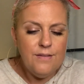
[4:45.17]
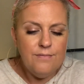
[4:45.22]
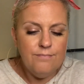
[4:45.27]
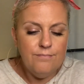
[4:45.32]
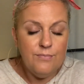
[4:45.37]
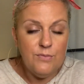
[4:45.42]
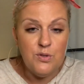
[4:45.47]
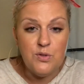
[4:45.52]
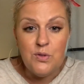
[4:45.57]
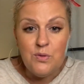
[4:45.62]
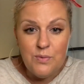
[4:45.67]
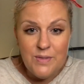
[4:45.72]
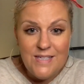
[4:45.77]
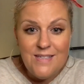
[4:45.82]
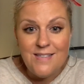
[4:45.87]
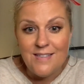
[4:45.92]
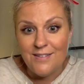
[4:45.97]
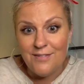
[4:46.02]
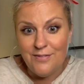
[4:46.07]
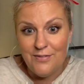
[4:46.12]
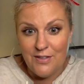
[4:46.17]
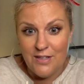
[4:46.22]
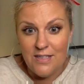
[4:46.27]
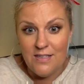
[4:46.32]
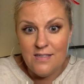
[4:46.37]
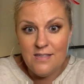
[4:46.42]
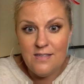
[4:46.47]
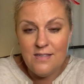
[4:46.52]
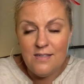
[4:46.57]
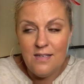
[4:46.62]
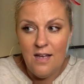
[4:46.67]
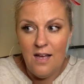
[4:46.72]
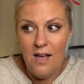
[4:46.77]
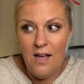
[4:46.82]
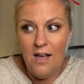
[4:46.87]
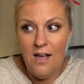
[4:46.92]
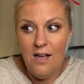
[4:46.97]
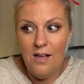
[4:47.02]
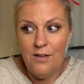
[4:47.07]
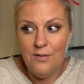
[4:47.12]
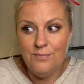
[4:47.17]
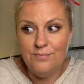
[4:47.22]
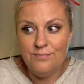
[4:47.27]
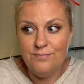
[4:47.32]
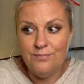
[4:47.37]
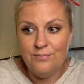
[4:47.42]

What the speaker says: There's a reason for this. Before